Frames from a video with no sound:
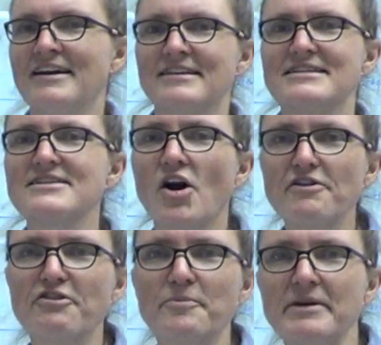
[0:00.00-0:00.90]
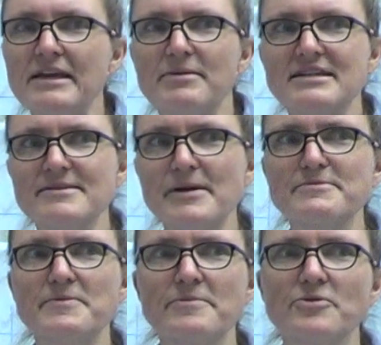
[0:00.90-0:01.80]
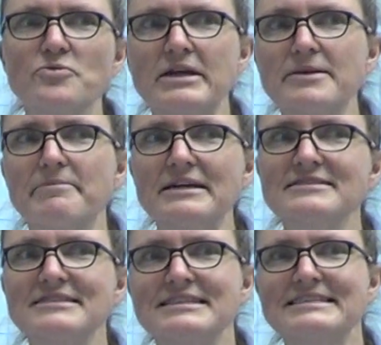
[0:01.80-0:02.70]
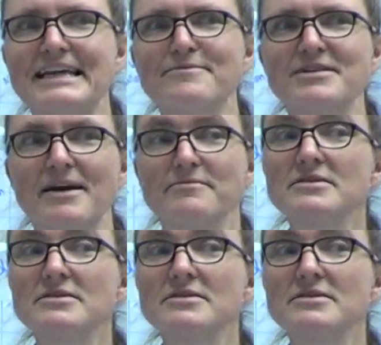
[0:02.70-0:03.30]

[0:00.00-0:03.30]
This is hard for me because sometimes people ring the bells at the same time.